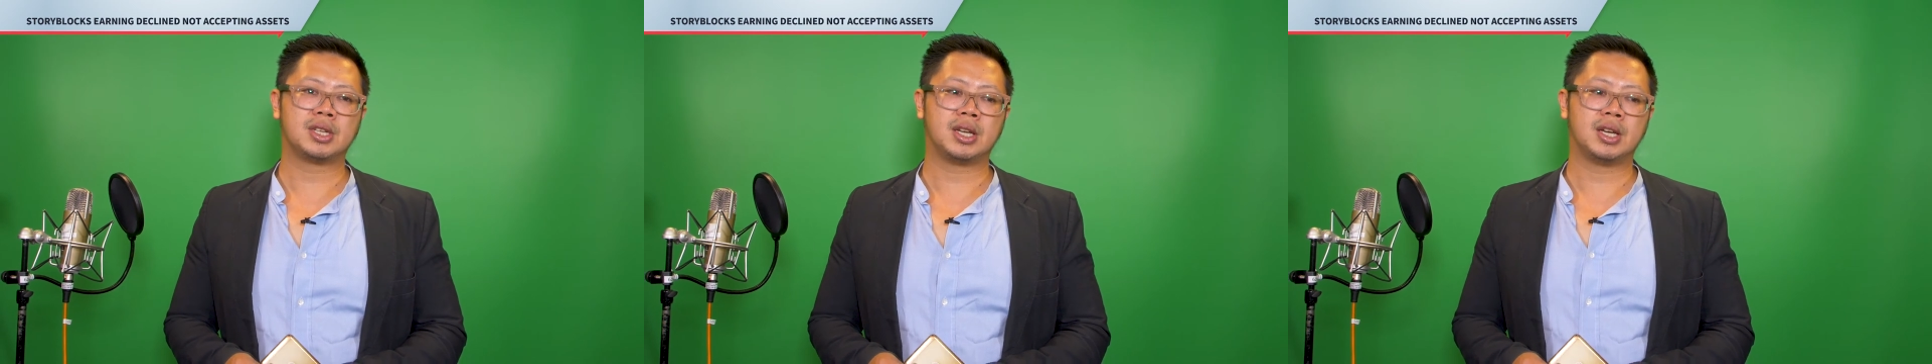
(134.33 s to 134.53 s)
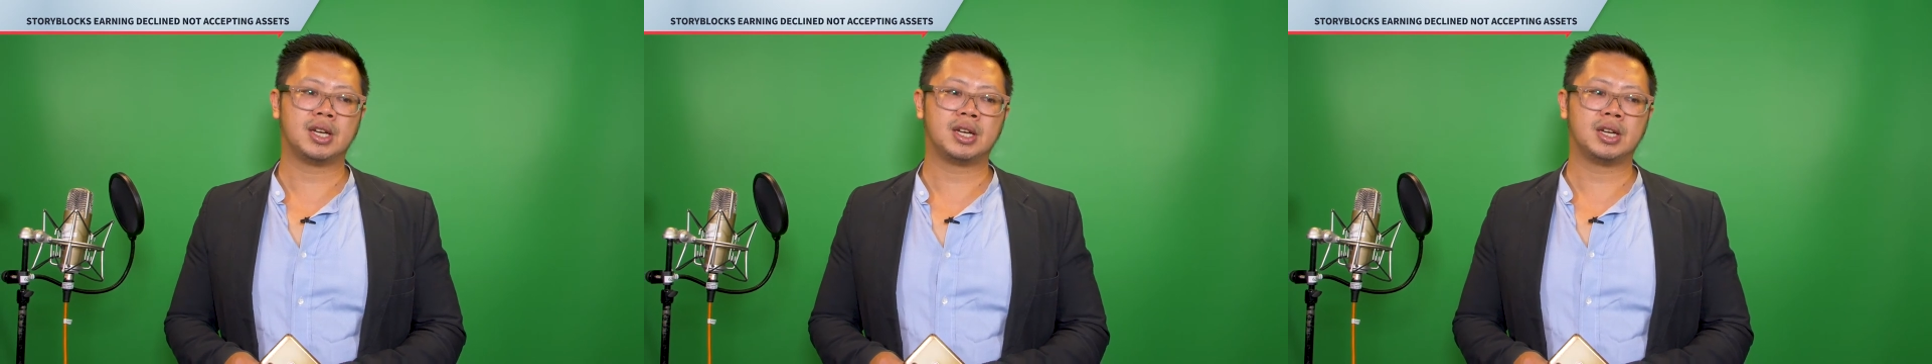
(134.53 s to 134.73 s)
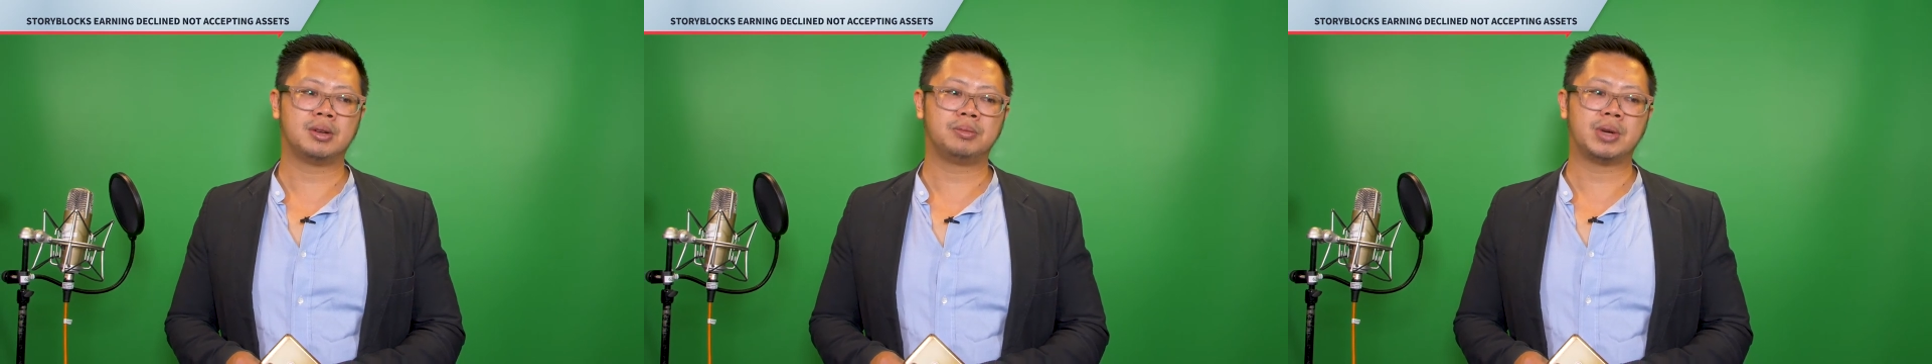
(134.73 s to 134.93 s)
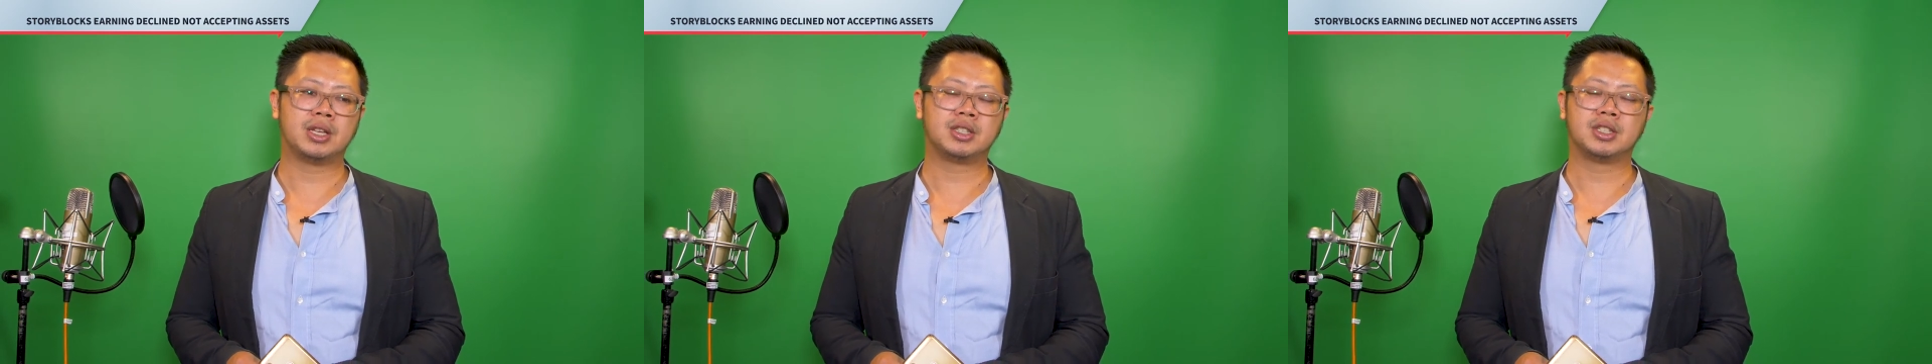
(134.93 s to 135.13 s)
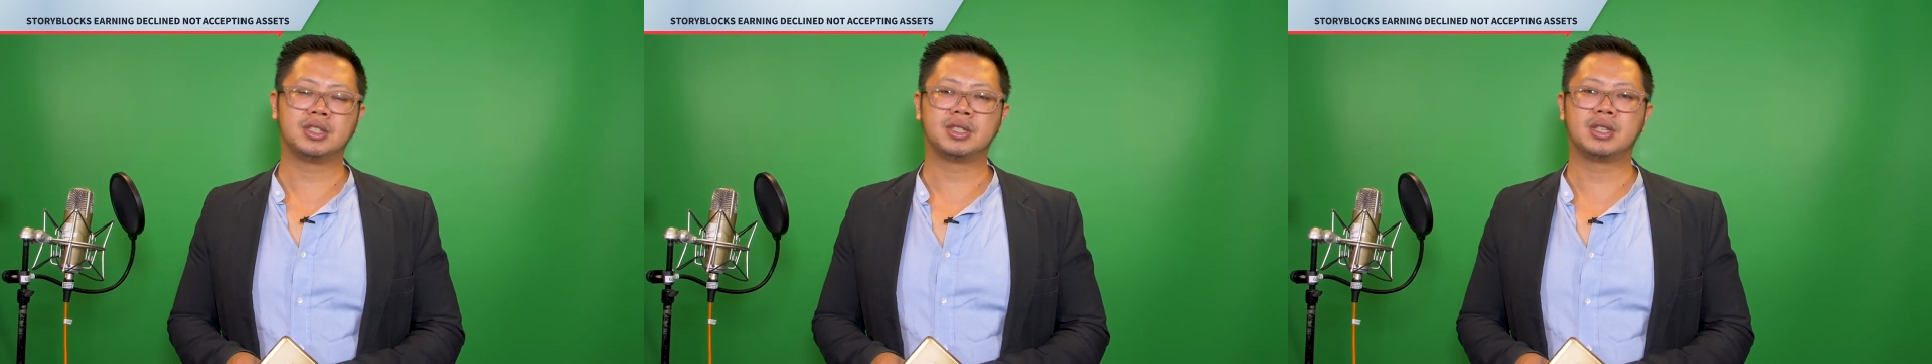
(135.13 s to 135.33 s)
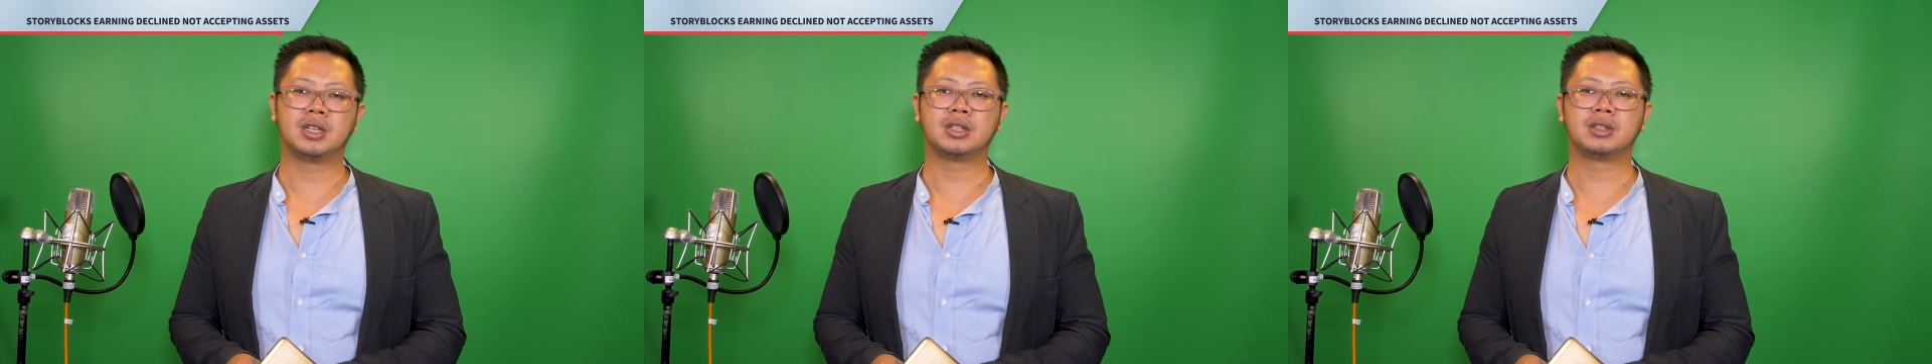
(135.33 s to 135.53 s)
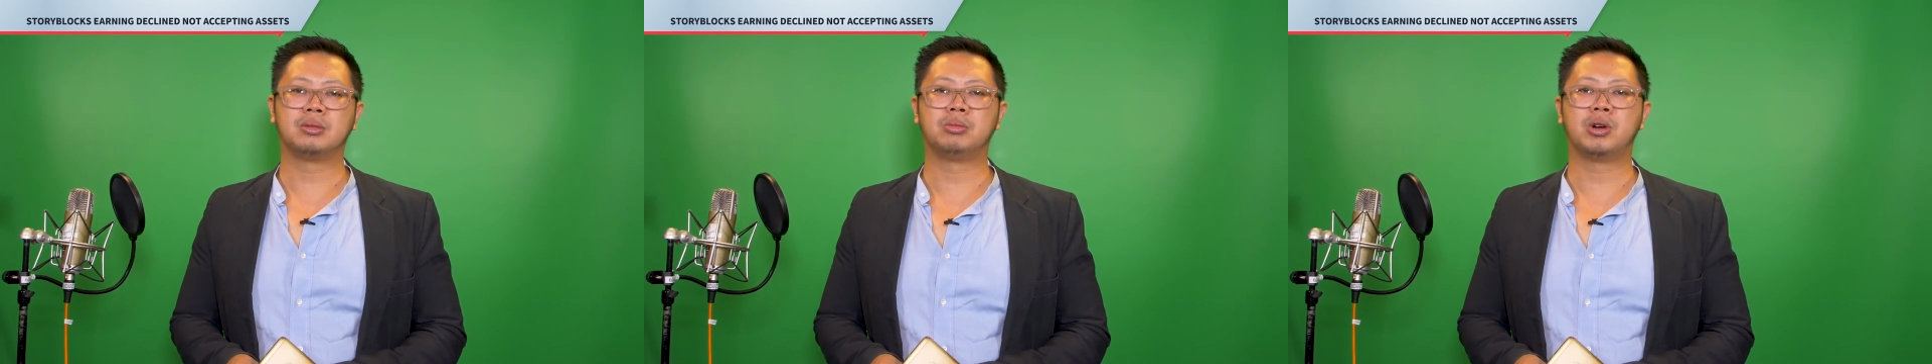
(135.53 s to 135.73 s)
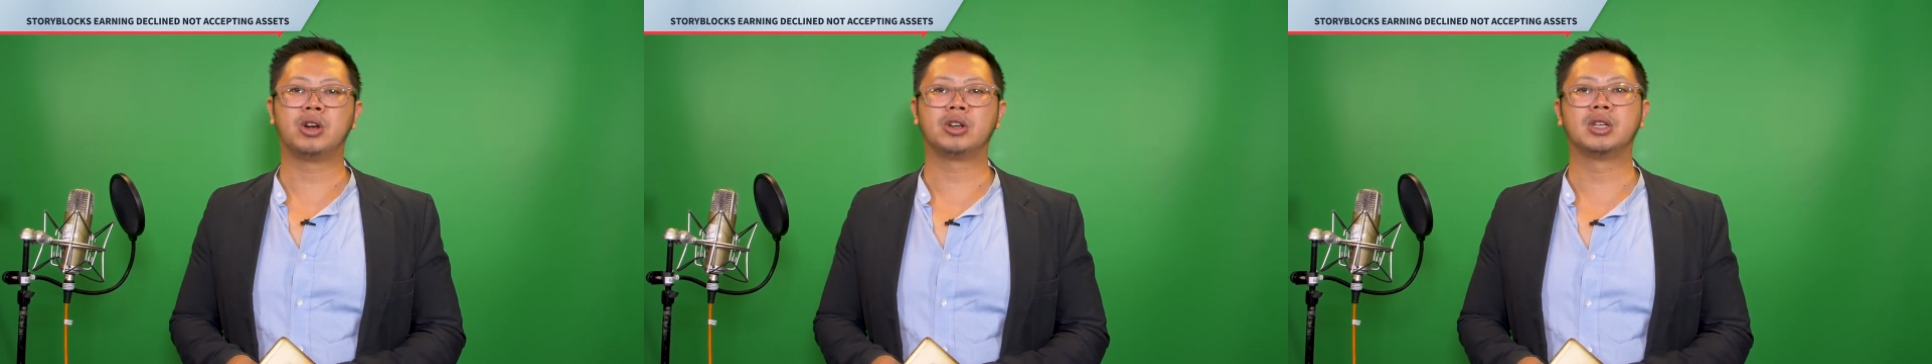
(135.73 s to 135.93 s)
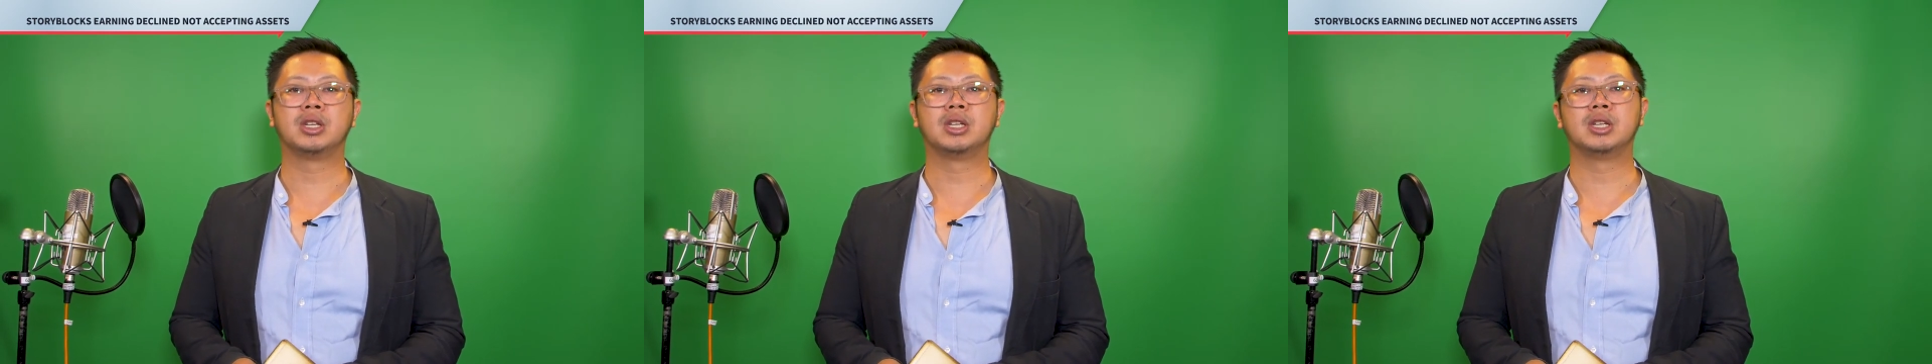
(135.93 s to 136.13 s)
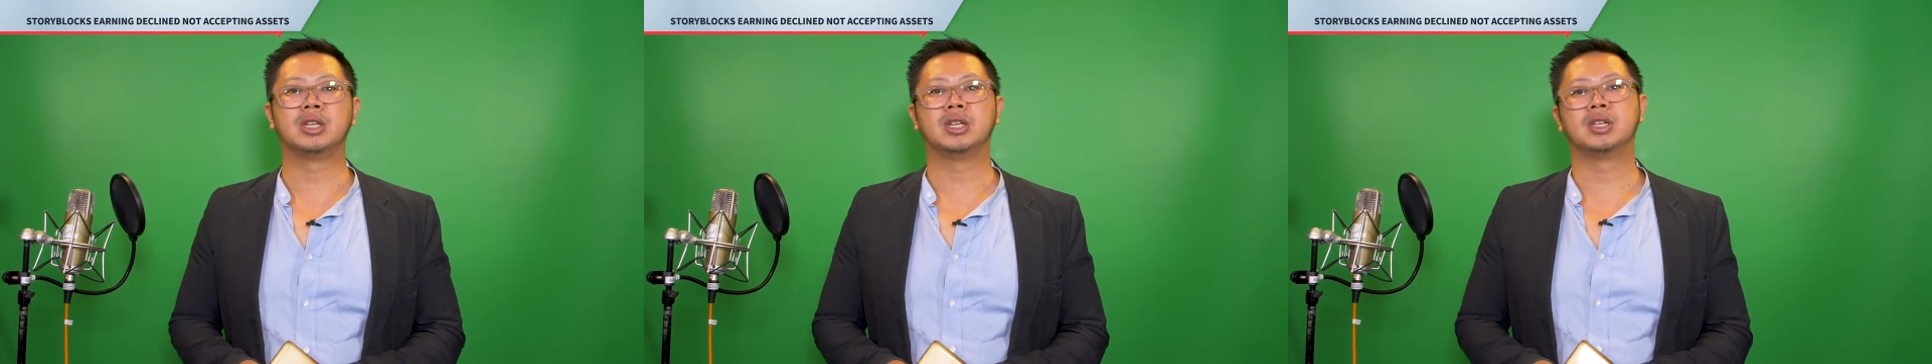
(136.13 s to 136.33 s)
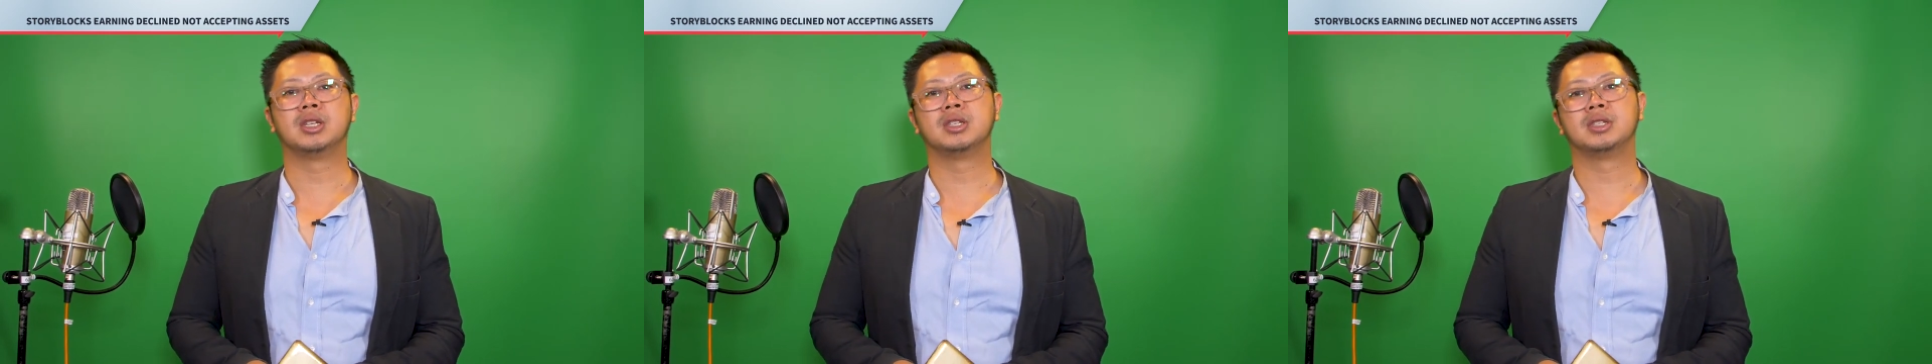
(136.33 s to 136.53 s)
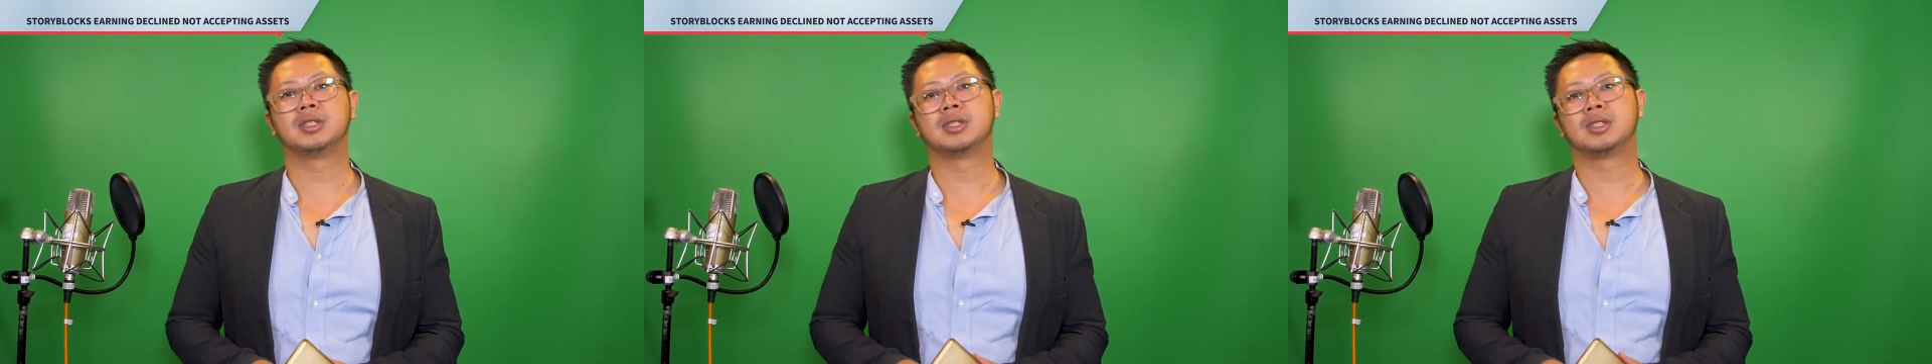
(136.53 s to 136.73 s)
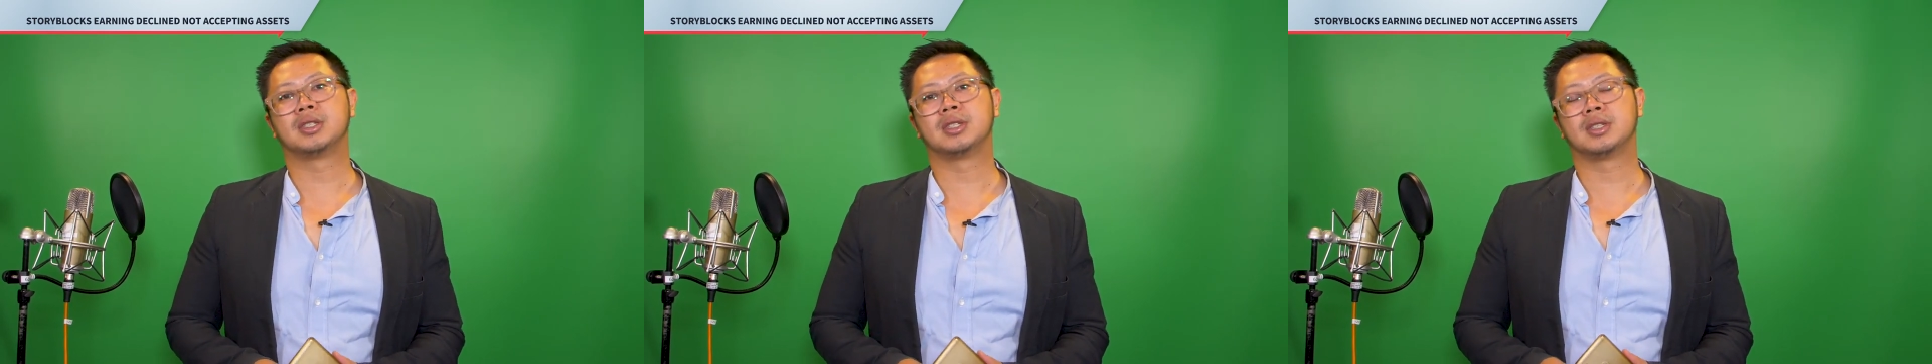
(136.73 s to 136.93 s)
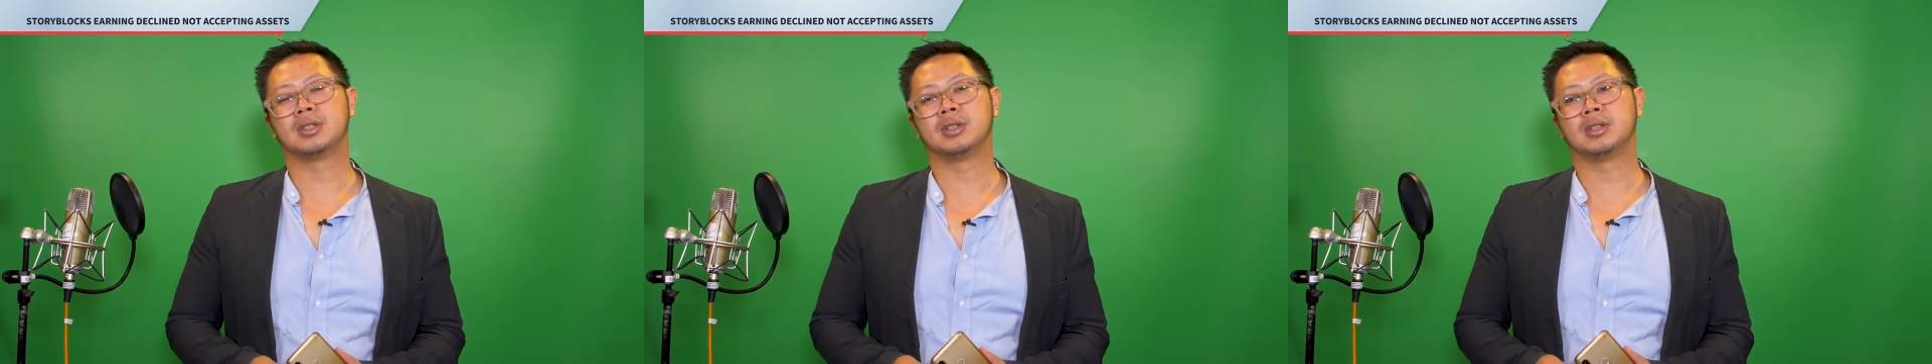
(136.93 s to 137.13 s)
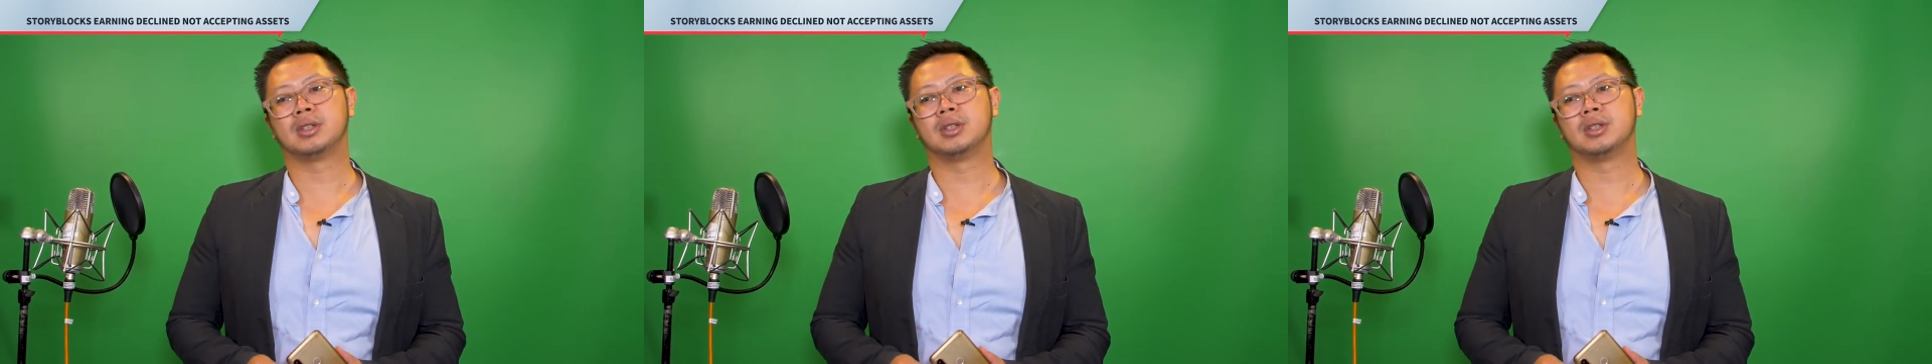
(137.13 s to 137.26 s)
I just think the market is